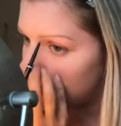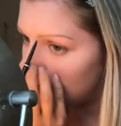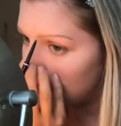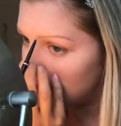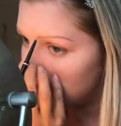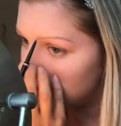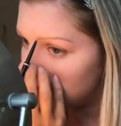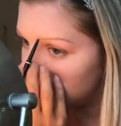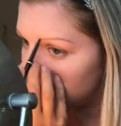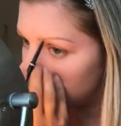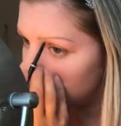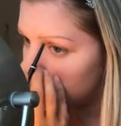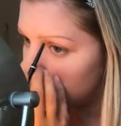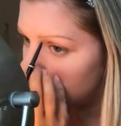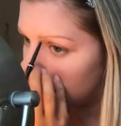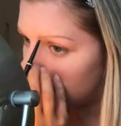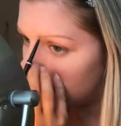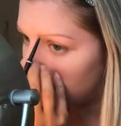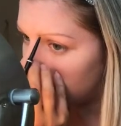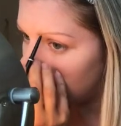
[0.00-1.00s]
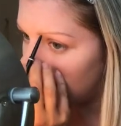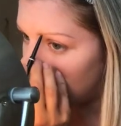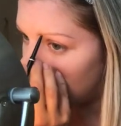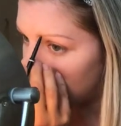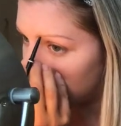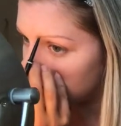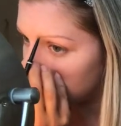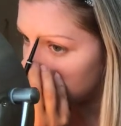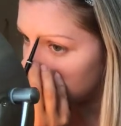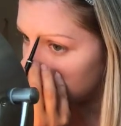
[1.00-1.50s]
but I do know
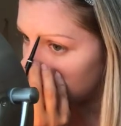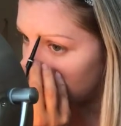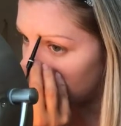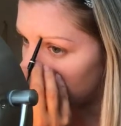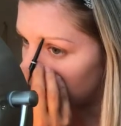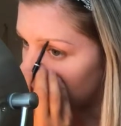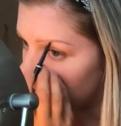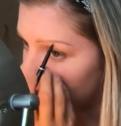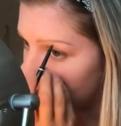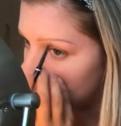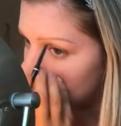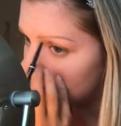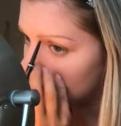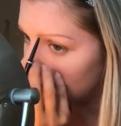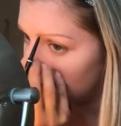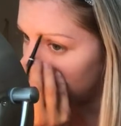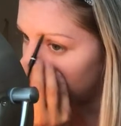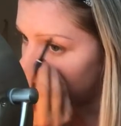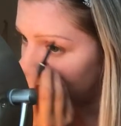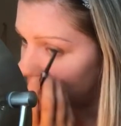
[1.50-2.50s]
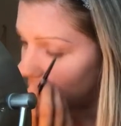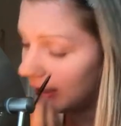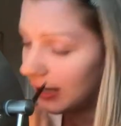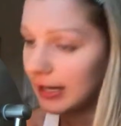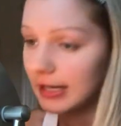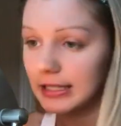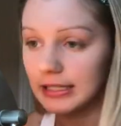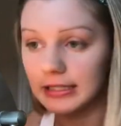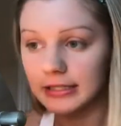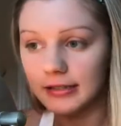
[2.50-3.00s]
how to not hurt myself,
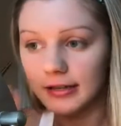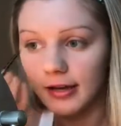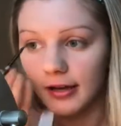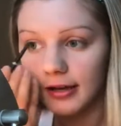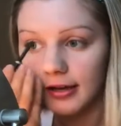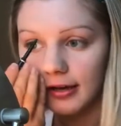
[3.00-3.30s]
and